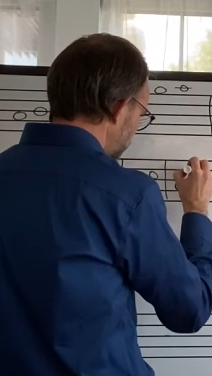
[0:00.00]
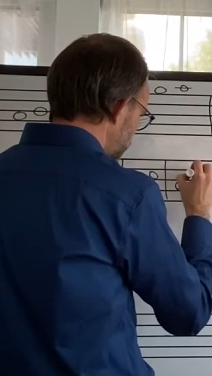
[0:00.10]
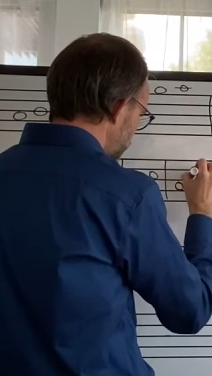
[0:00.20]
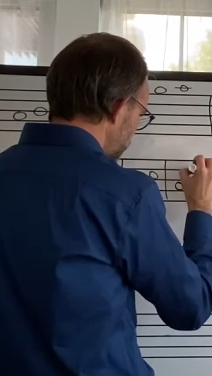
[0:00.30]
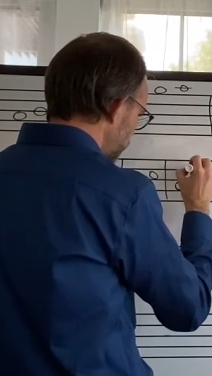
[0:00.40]

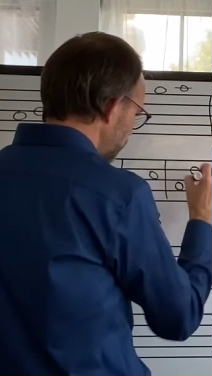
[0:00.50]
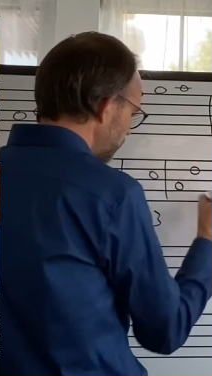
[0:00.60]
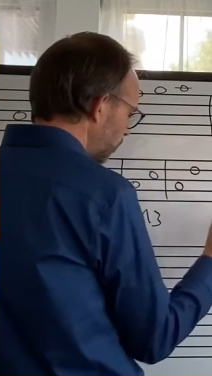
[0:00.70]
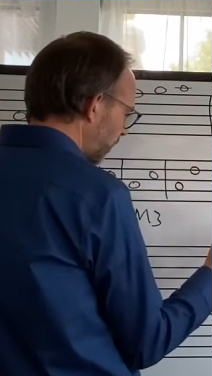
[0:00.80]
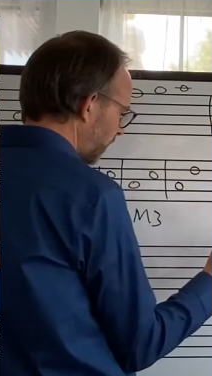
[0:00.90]
get to
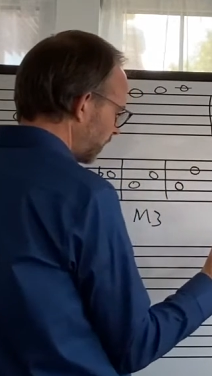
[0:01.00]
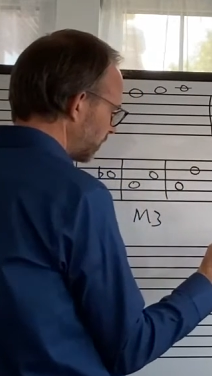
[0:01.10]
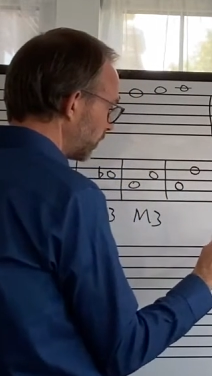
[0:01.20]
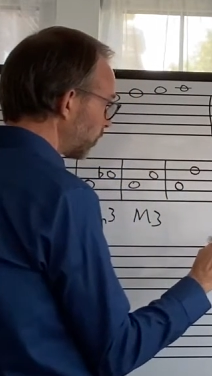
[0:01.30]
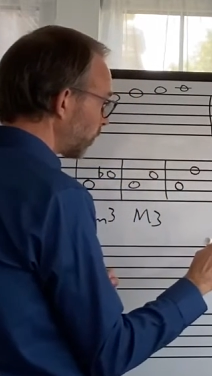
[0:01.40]
the
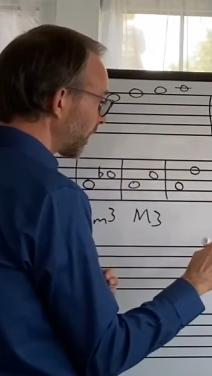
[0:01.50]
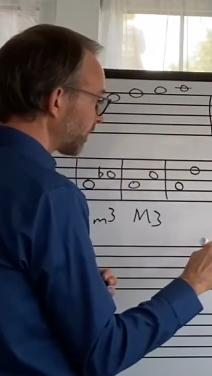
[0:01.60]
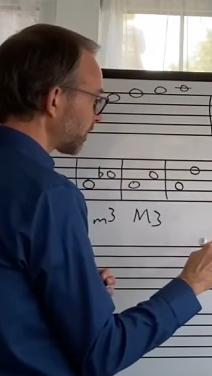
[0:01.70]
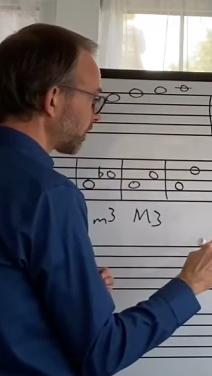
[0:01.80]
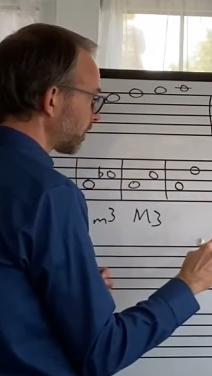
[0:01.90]
one
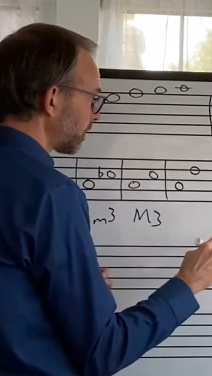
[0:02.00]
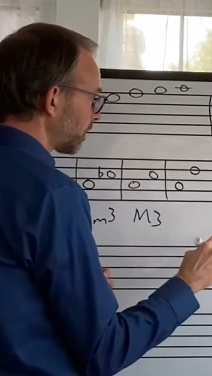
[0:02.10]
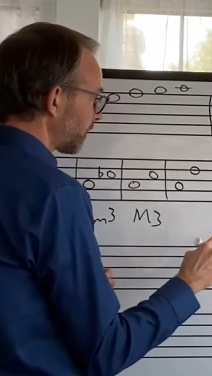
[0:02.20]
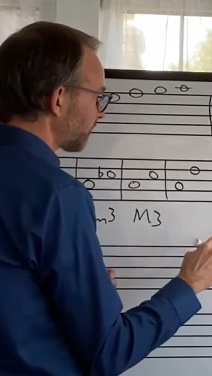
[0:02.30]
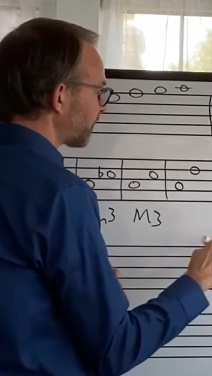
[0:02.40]
with
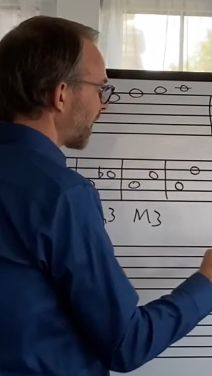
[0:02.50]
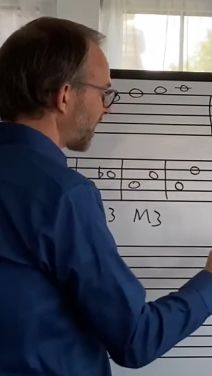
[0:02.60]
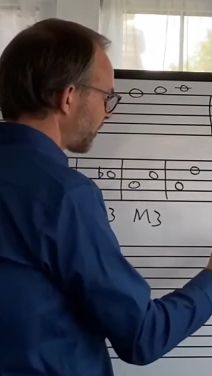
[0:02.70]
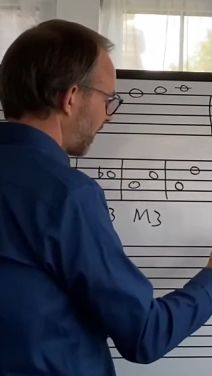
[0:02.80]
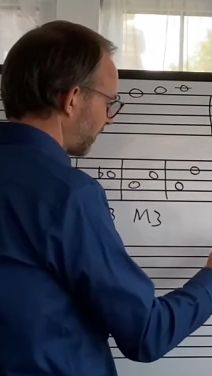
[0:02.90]

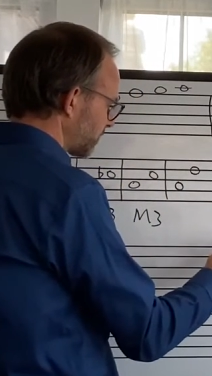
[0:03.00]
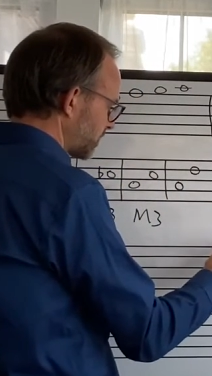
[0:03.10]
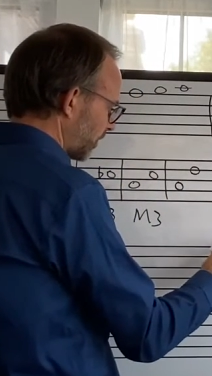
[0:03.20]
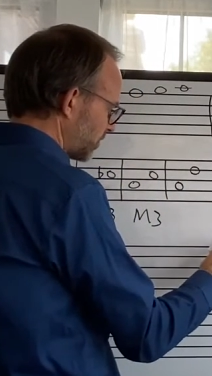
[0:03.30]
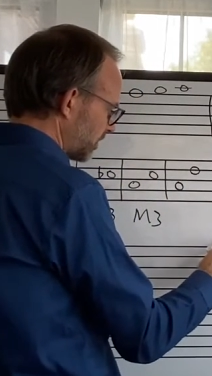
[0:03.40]
5 half
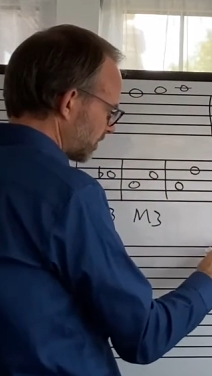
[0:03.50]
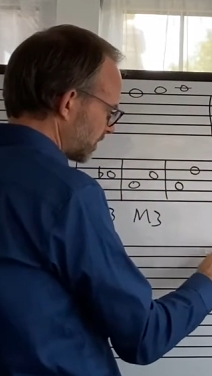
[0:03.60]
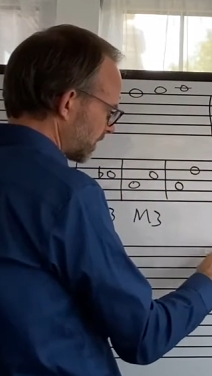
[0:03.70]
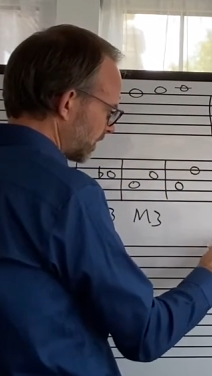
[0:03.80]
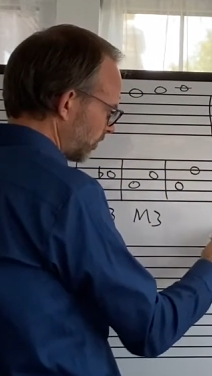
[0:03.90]
steps here.
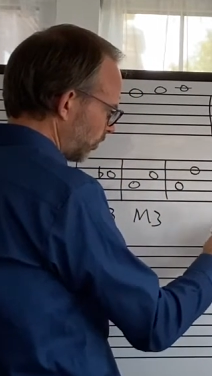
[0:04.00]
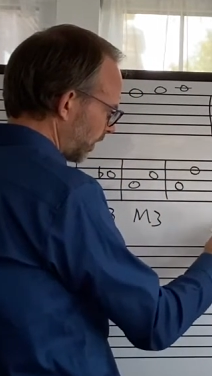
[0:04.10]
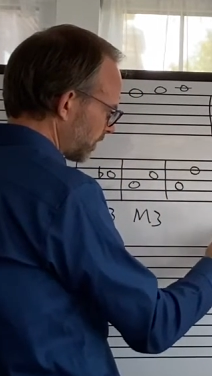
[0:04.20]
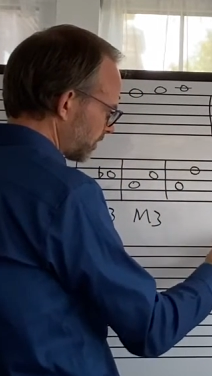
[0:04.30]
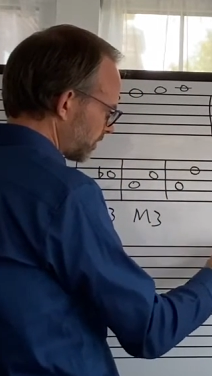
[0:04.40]
C,
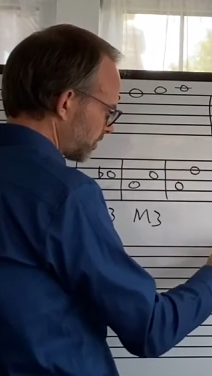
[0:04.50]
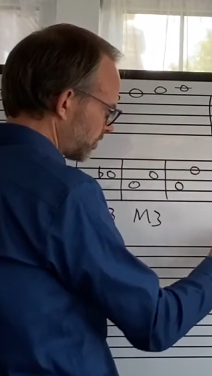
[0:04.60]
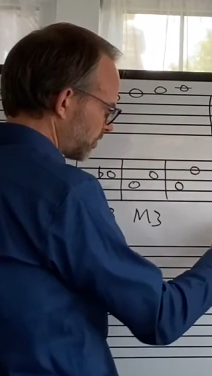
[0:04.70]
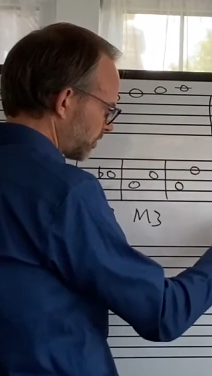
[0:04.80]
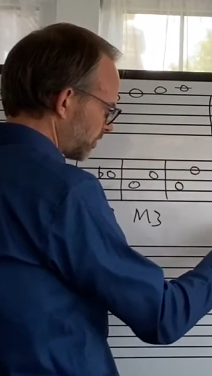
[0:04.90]
1,
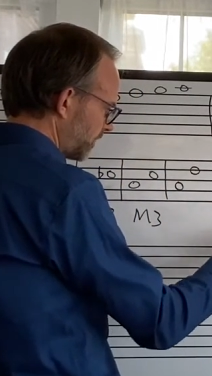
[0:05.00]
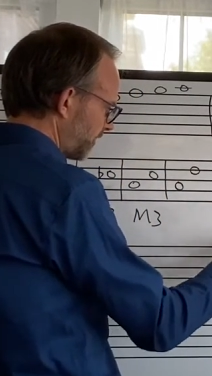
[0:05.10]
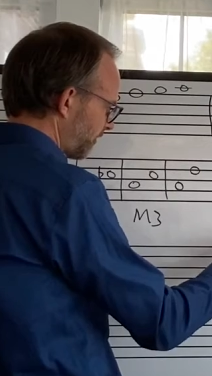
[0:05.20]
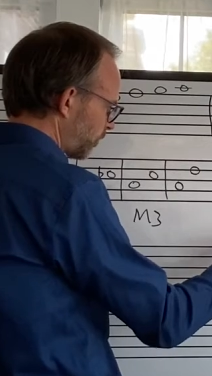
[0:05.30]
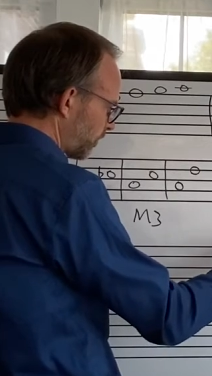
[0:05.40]
2, 3,
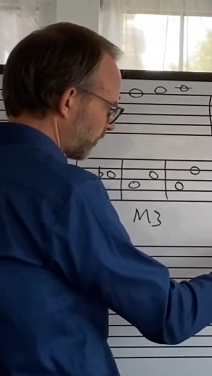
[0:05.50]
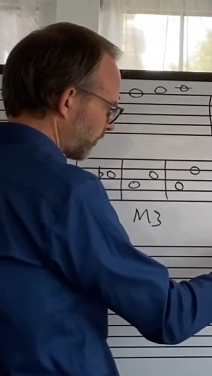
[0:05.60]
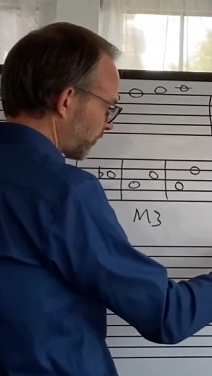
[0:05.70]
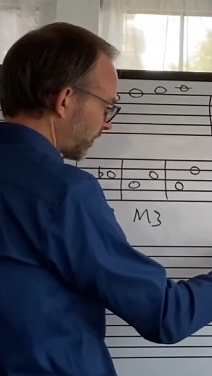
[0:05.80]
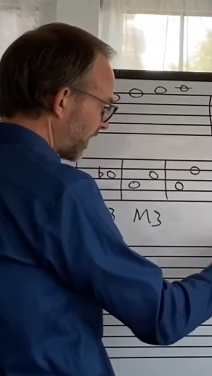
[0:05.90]
4,
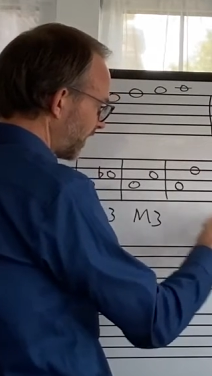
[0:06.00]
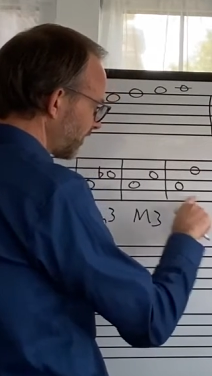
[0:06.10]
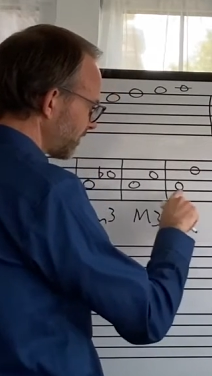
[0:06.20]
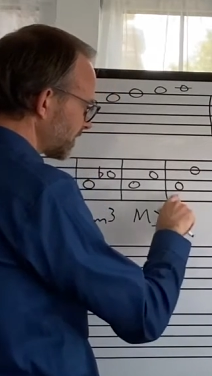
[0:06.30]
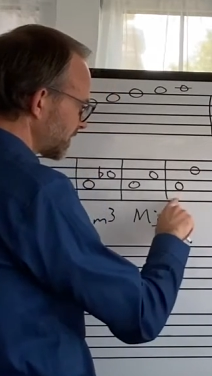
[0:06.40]

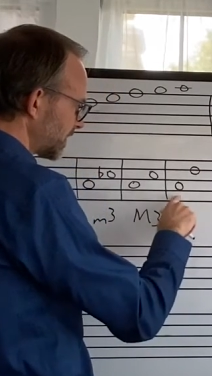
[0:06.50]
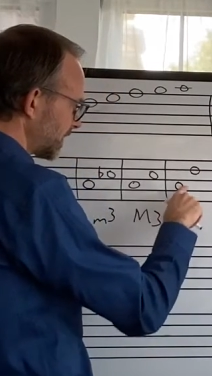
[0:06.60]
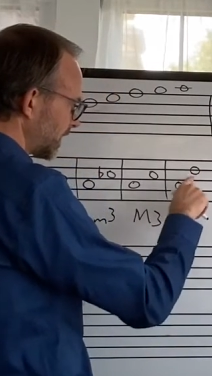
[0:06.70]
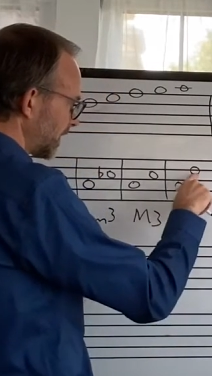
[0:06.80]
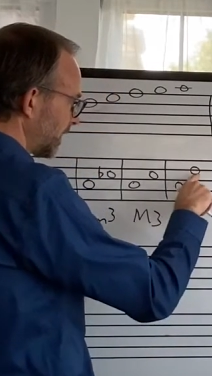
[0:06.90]
5,
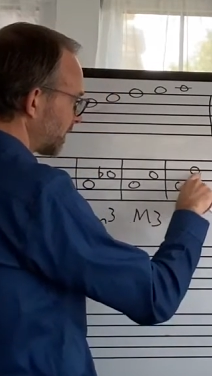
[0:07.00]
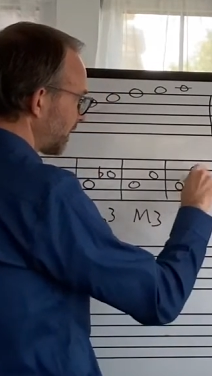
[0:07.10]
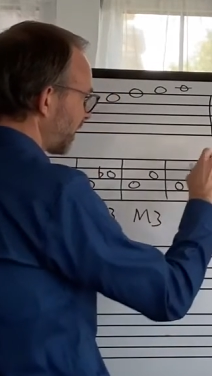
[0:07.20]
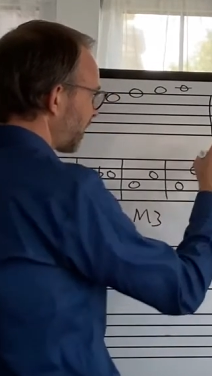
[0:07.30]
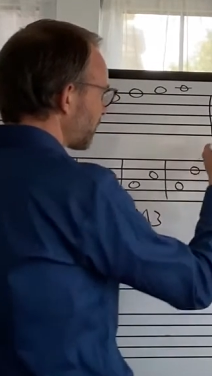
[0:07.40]
C to
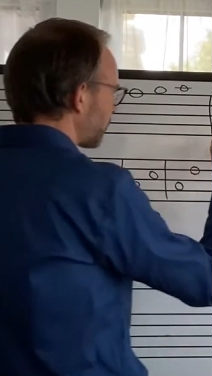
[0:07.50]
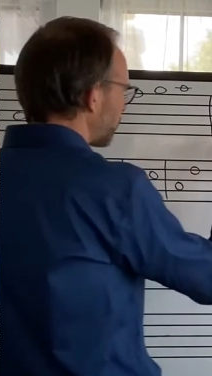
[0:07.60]
F.